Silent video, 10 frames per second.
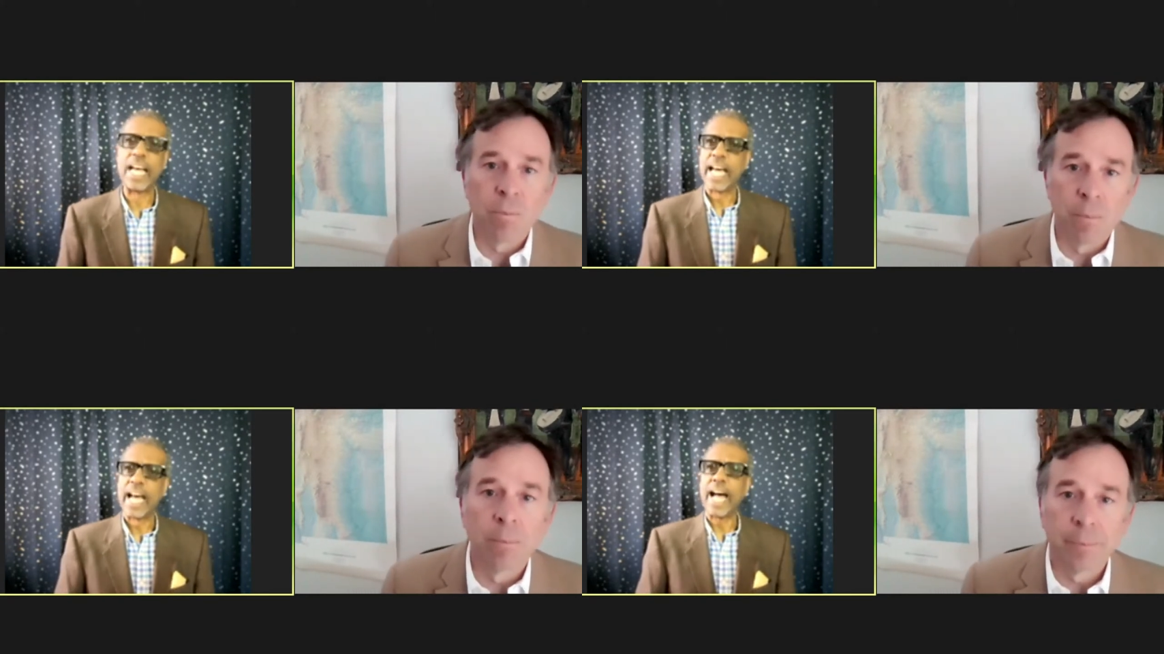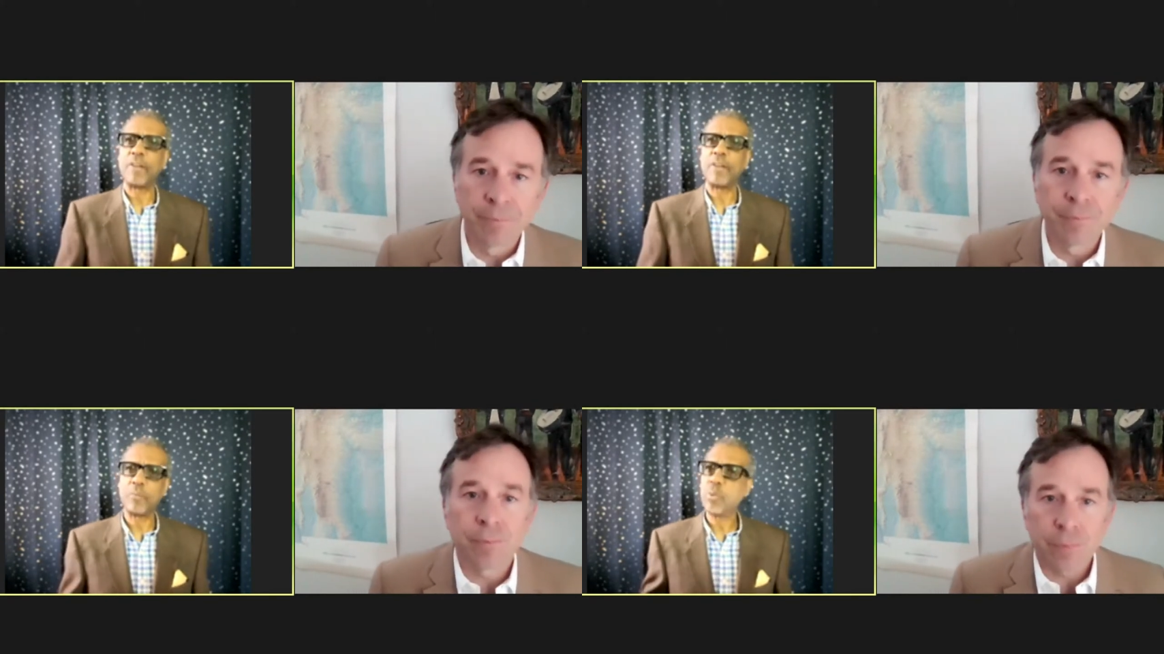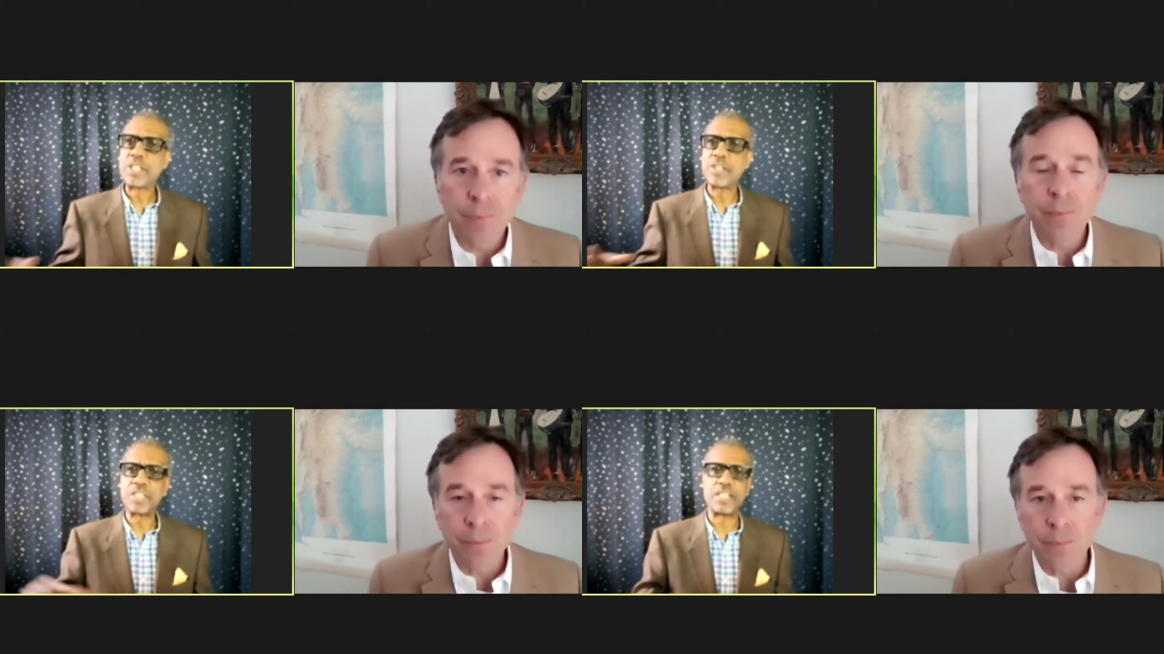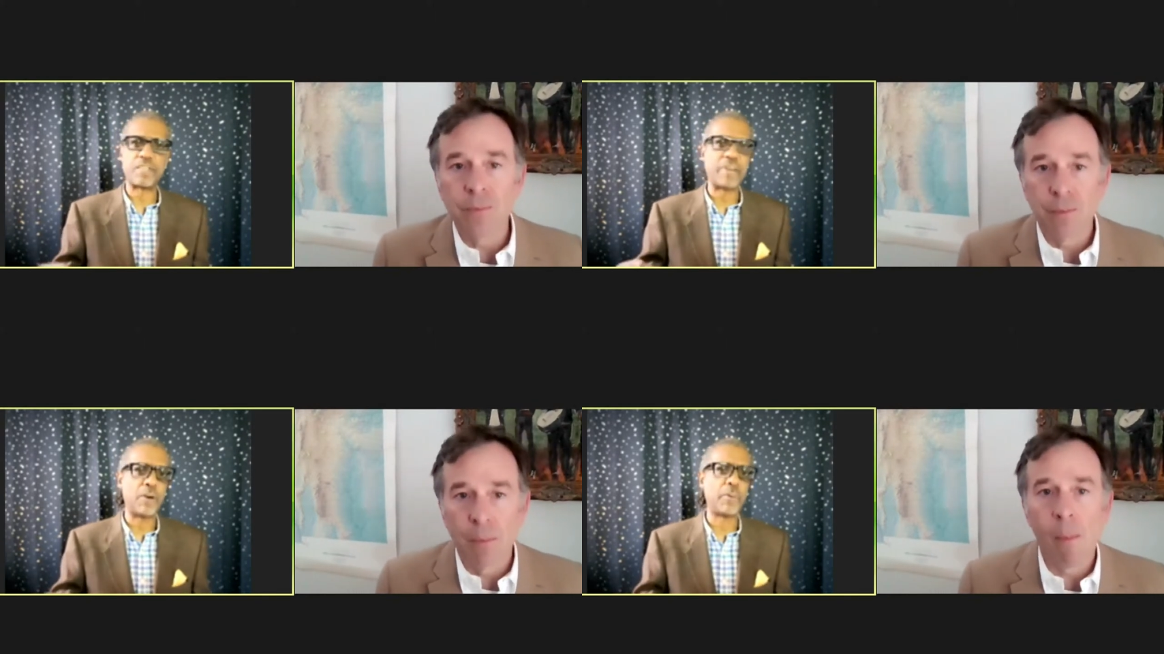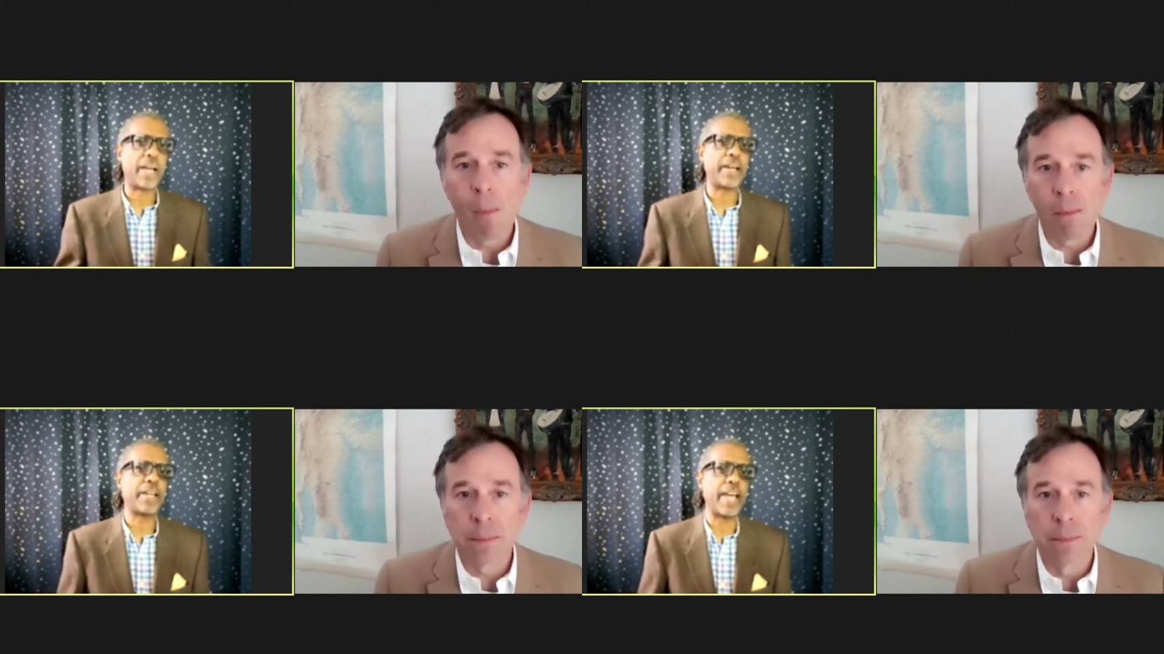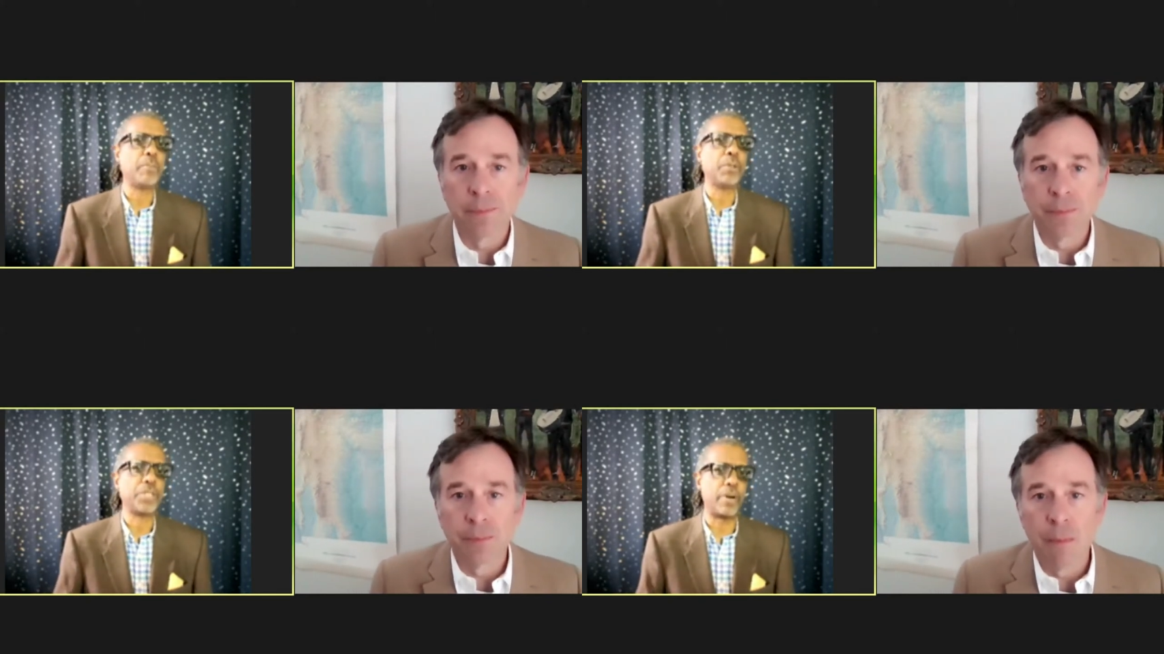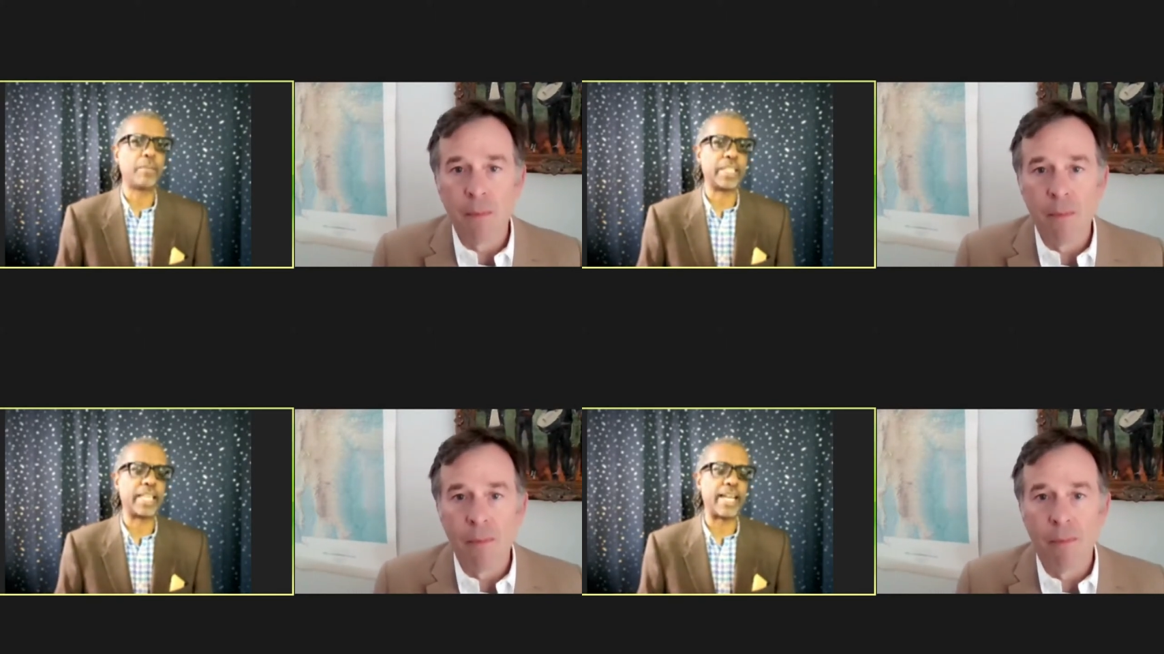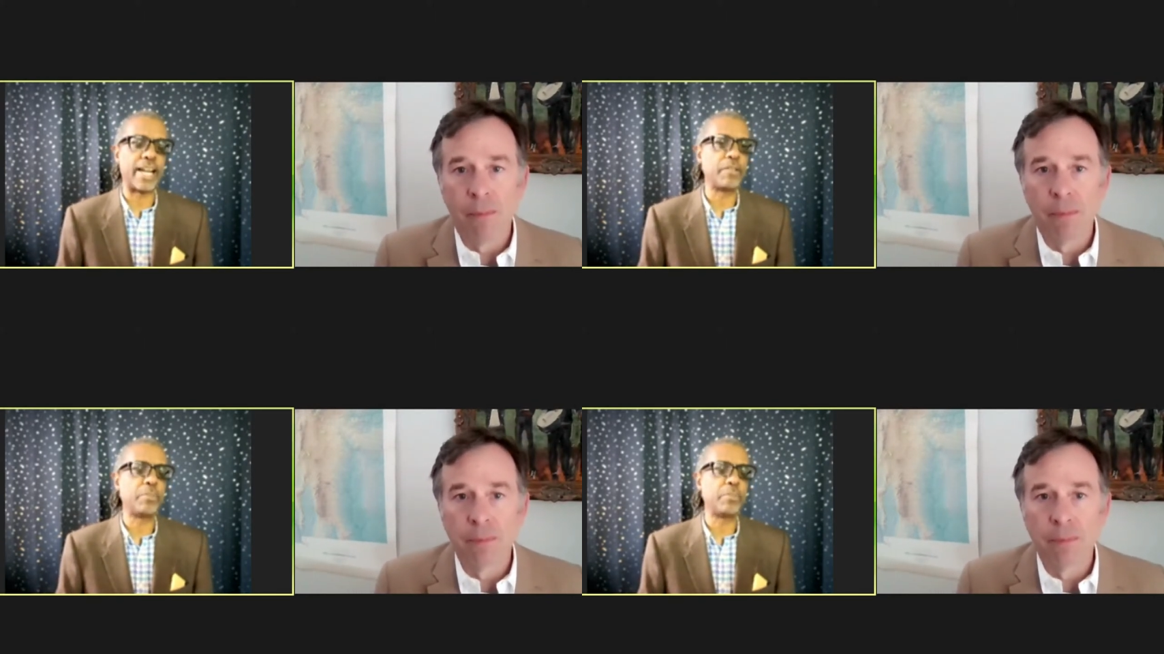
Speaker 1: I, uh, what's your sense of how able you're able to get everybody